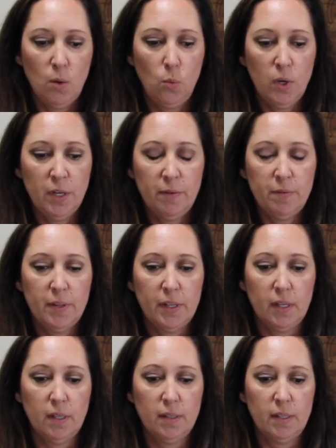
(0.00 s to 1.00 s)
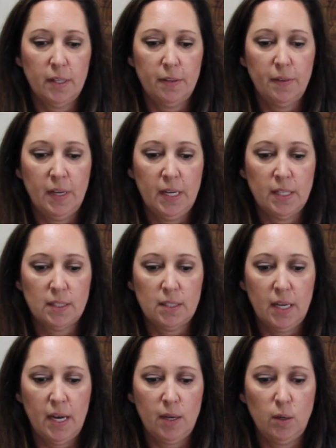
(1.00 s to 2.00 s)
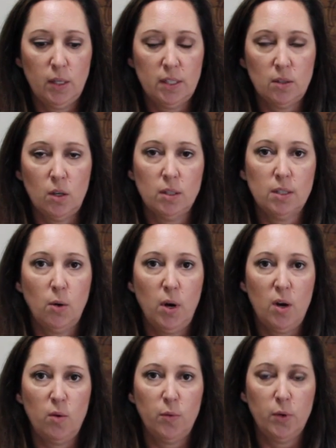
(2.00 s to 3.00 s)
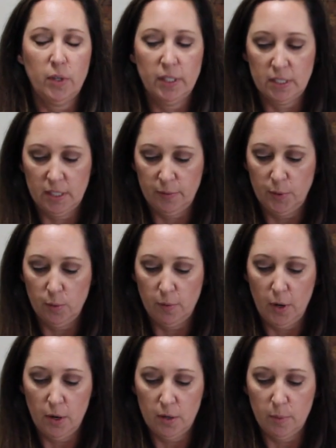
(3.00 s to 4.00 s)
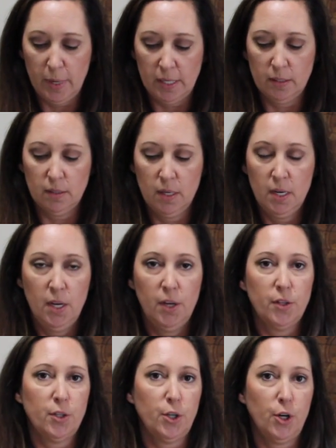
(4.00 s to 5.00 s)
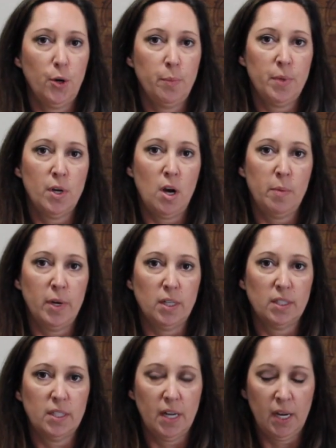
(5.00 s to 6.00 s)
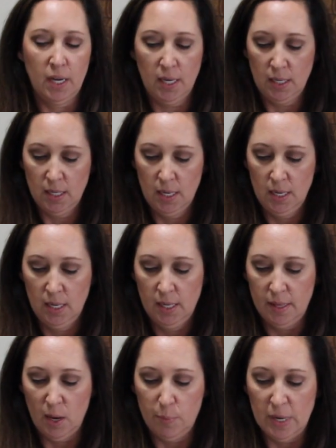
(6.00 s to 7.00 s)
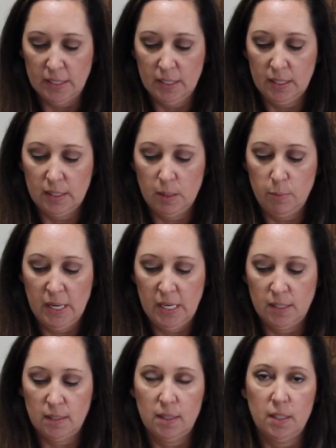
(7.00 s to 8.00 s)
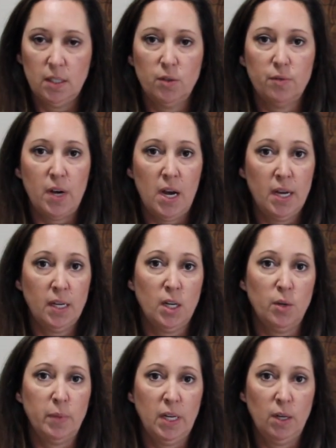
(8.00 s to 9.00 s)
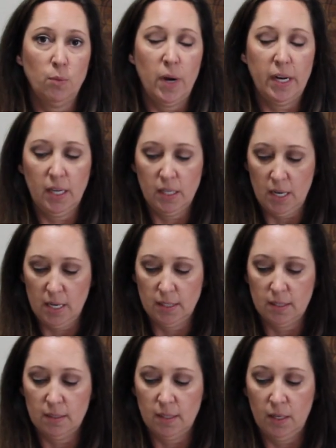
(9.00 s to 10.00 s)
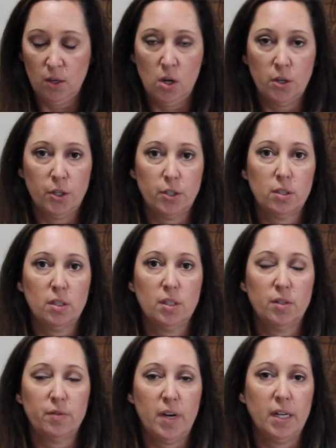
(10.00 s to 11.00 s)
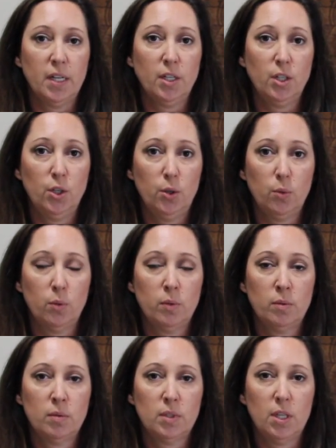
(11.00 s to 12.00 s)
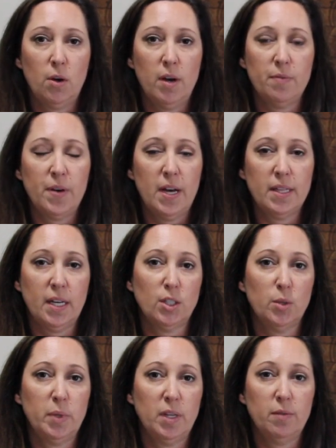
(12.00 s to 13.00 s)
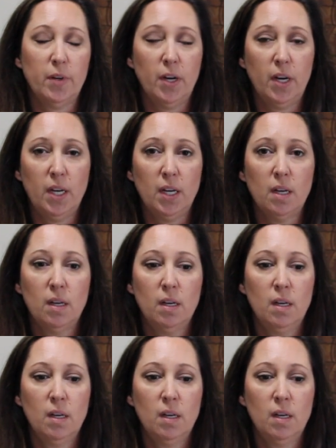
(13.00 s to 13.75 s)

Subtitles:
one of the things that is also helpful is if you've heard about the term namaste. That basically means the divine in me recognizes and honors the divine in you. So I find that to be very